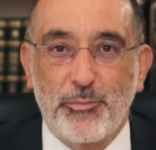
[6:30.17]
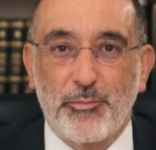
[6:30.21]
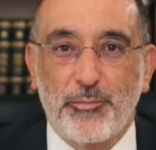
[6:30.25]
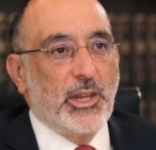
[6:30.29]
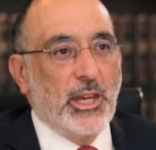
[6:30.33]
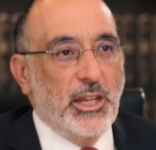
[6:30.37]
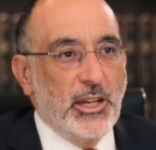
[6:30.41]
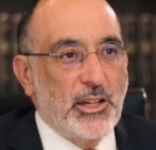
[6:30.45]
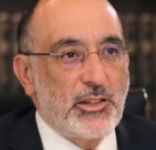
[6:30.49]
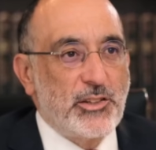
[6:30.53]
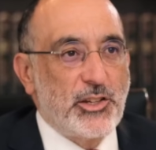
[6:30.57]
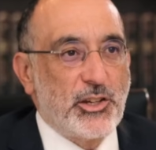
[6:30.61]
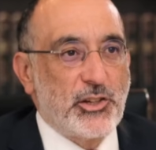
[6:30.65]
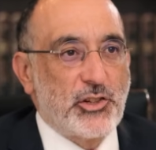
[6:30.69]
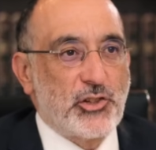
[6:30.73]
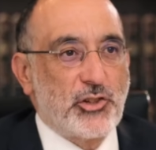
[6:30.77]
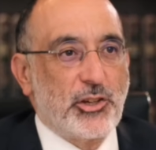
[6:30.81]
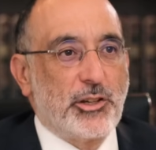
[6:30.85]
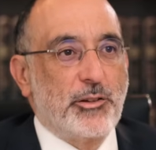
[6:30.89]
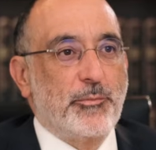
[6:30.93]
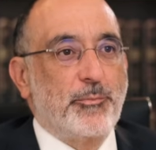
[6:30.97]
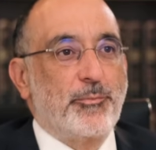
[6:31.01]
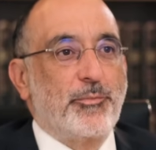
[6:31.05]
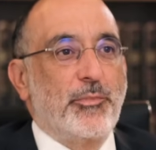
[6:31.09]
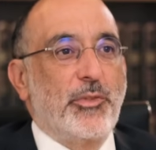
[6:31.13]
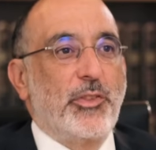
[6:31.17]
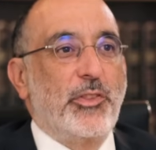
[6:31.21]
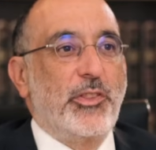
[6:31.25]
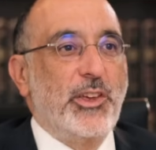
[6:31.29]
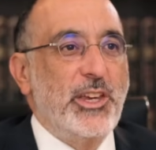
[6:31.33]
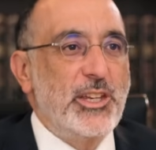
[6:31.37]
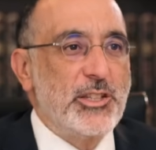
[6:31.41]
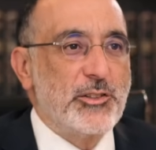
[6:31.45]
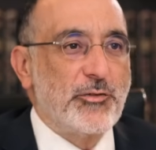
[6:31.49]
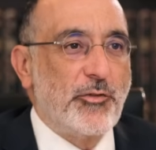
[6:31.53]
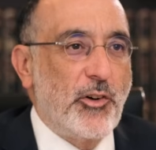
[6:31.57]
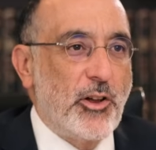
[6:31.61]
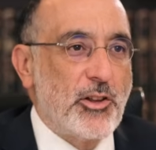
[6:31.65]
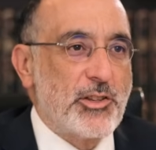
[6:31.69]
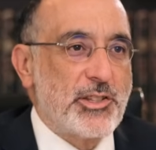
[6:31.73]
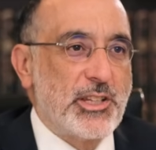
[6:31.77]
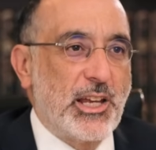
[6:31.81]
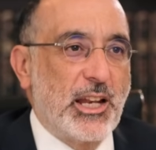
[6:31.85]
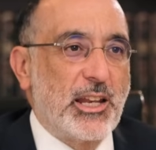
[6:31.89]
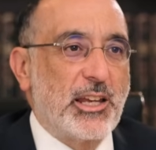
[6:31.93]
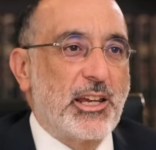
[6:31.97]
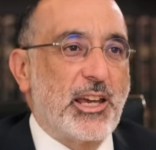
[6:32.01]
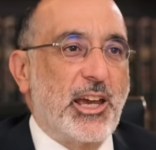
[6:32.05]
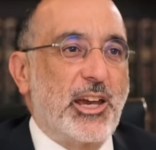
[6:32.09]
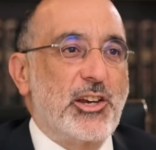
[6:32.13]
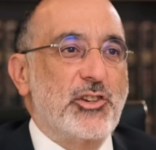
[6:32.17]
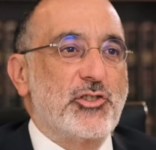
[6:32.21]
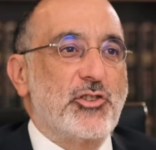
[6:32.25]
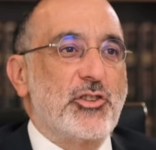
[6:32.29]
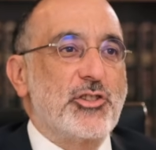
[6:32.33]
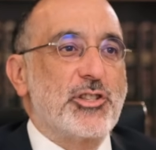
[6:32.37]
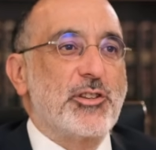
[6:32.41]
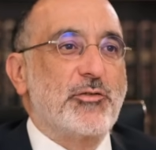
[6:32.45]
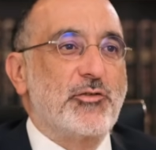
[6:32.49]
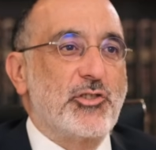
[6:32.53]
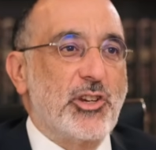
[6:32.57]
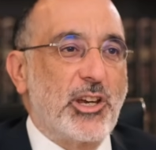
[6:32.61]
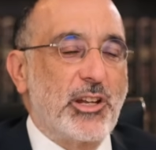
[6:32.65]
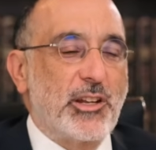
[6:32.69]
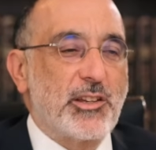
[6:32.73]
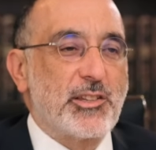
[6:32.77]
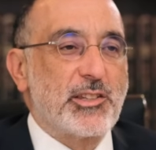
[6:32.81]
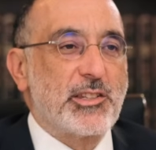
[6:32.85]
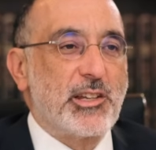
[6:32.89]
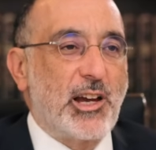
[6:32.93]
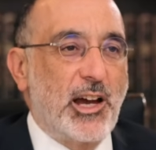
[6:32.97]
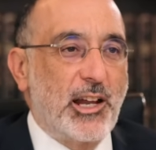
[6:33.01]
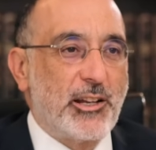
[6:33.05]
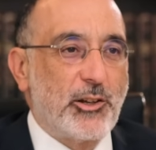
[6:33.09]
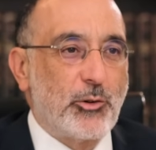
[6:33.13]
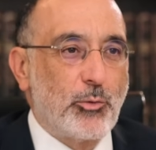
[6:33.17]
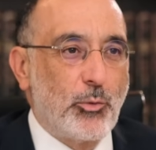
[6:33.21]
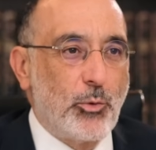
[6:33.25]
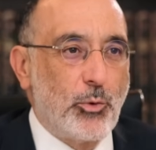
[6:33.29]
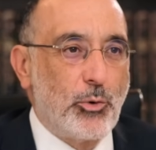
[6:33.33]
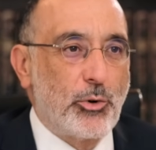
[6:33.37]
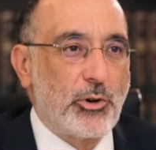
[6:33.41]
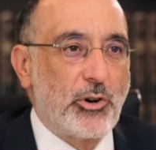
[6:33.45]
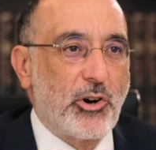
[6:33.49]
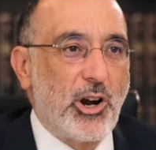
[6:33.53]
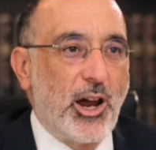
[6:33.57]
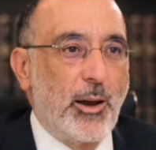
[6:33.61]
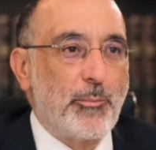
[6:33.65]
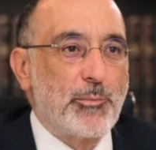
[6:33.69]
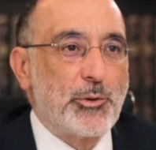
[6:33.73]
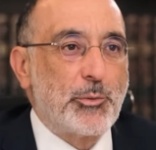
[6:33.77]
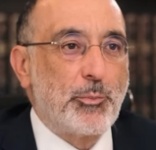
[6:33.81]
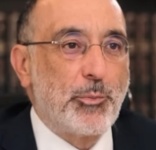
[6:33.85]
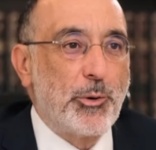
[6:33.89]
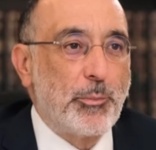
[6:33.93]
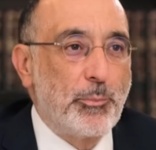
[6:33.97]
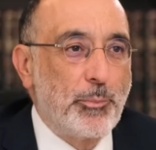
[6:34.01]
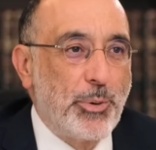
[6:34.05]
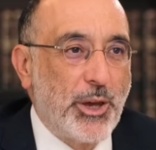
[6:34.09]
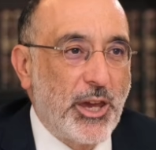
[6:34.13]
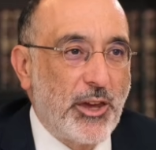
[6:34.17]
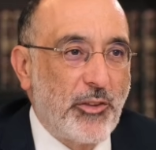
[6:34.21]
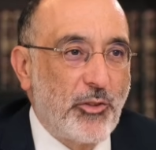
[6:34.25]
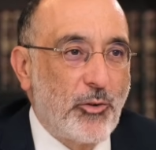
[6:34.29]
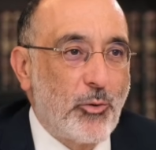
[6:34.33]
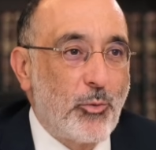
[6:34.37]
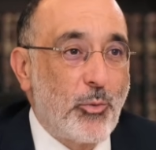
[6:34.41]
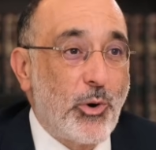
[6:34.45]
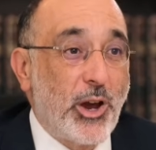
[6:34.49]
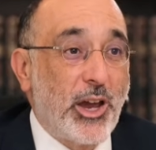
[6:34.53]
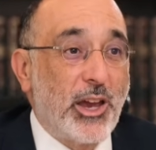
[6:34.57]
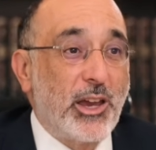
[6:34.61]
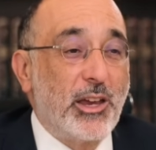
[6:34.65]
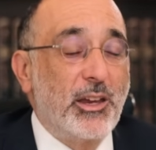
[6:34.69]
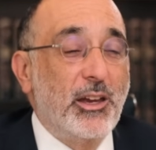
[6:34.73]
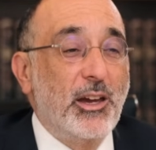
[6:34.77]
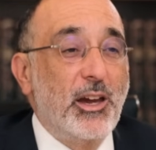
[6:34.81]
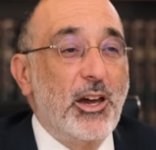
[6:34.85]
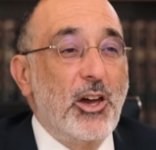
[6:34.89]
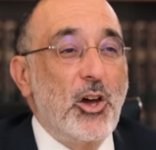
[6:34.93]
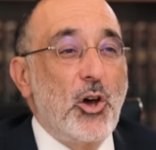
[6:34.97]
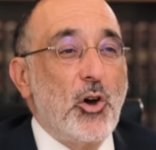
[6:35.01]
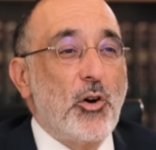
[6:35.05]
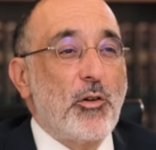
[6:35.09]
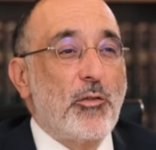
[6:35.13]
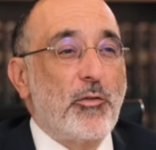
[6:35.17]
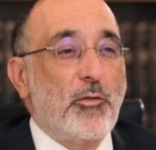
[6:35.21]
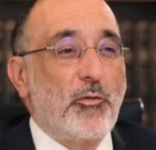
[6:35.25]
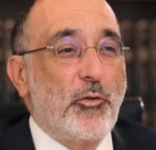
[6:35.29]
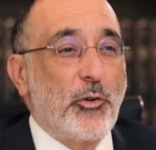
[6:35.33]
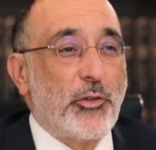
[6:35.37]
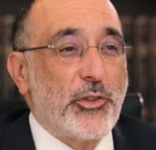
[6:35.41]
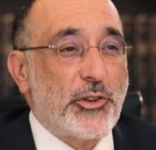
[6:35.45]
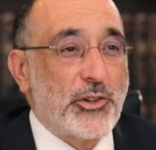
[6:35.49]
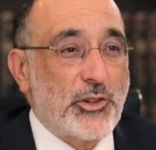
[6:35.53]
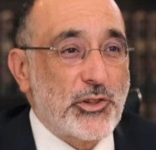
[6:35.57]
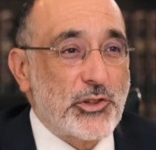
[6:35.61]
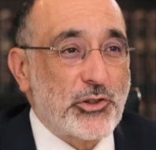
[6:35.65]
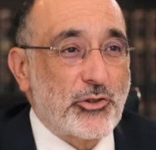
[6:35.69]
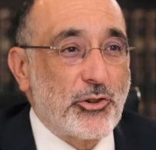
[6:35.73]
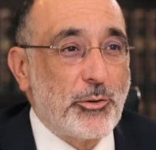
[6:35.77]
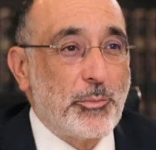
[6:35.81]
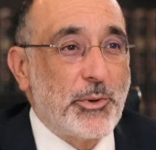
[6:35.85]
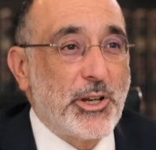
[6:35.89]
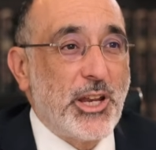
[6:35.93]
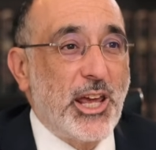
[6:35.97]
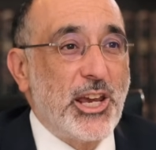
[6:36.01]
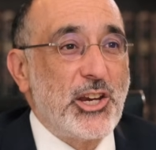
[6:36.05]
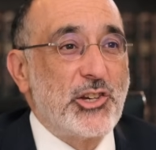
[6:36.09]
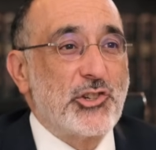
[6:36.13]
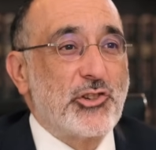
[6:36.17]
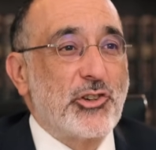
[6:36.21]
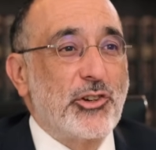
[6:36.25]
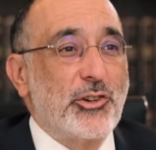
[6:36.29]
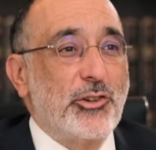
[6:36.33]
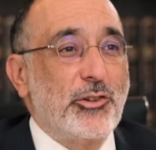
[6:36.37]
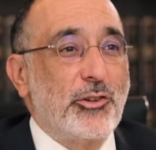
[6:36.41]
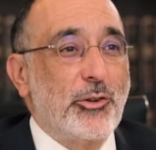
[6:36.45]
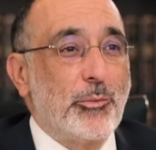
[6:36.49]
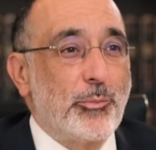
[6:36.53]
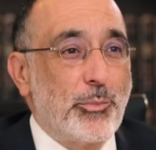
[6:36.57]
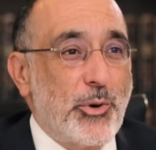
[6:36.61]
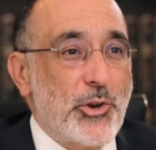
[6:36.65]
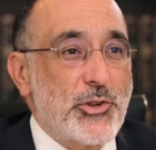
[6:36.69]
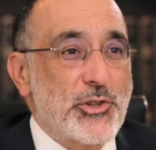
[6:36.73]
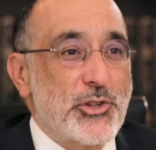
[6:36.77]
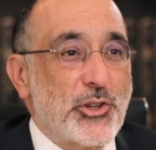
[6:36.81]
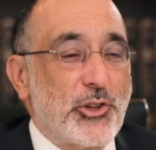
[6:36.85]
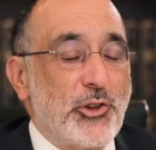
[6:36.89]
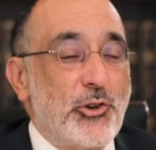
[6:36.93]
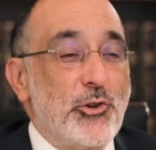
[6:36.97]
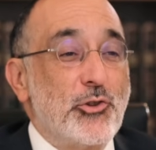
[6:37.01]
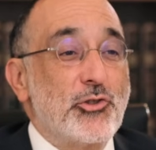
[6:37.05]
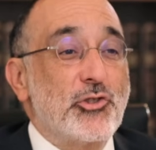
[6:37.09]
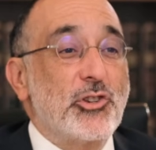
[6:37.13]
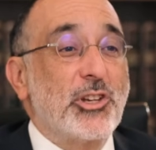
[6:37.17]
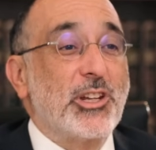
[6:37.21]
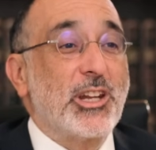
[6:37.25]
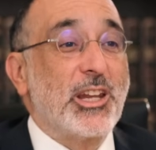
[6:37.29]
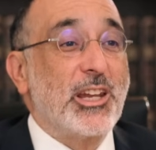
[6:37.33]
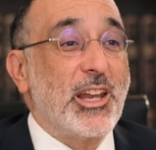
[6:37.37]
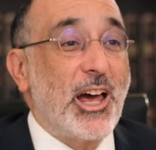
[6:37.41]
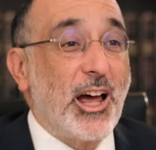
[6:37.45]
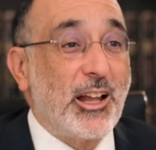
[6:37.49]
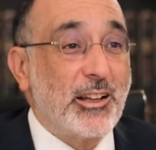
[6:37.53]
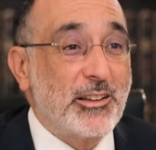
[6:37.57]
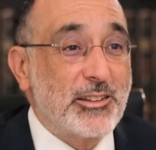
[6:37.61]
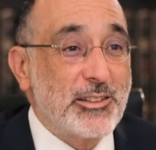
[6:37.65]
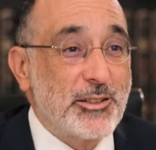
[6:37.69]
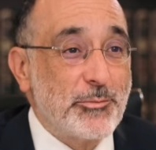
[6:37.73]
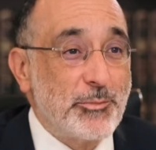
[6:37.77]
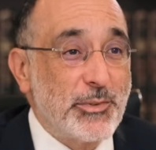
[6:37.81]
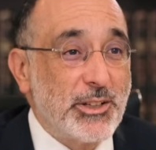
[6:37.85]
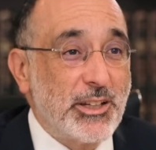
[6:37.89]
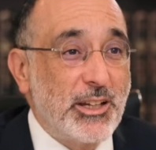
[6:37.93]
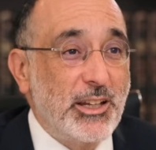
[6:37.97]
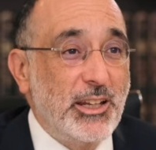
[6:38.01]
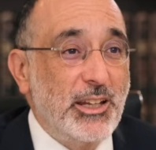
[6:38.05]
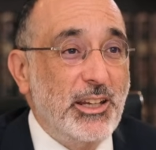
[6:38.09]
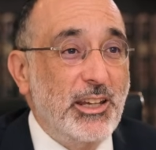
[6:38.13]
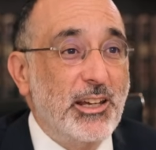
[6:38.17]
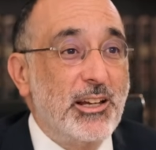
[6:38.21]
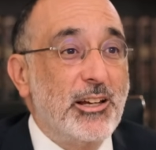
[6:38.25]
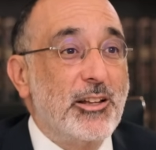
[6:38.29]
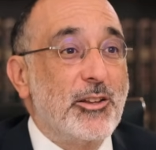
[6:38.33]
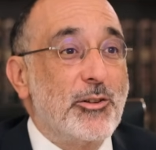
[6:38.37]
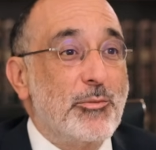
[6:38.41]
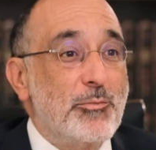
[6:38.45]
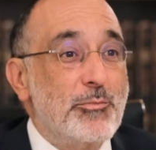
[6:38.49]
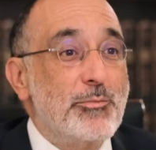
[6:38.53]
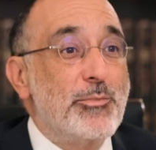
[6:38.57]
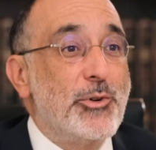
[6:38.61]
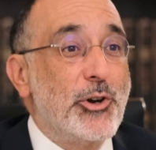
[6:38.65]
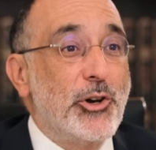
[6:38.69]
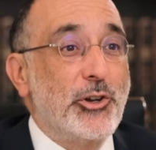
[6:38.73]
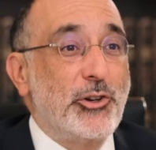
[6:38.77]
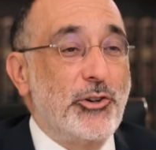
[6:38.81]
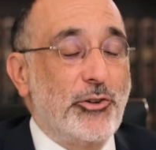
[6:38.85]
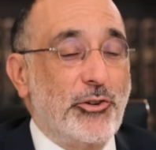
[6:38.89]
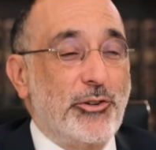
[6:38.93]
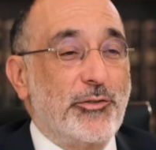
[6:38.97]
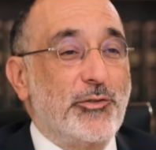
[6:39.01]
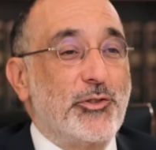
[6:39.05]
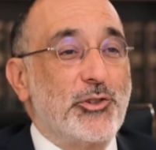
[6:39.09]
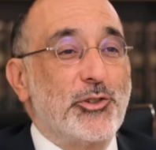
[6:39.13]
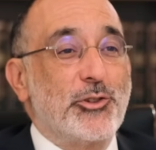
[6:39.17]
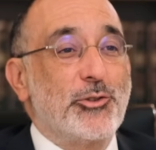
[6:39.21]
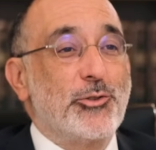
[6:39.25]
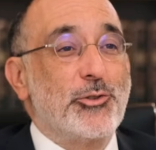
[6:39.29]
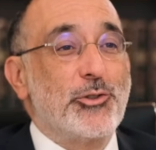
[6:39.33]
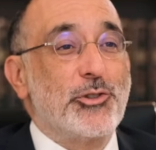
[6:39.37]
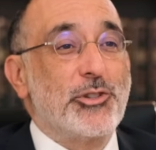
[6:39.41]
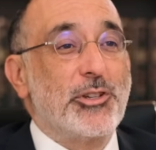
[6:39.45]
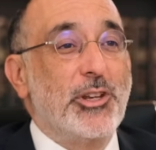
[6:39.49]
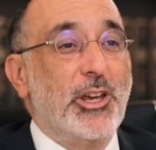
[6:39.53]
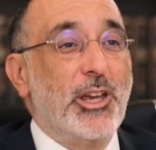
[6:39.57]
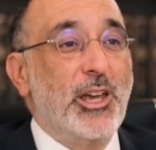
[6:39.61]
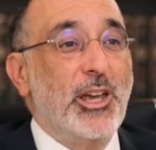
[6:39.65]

In addition, these false allegations of genocide and war crimes prepare the way for the discrimination, persecution, and ultimately murder of Jews.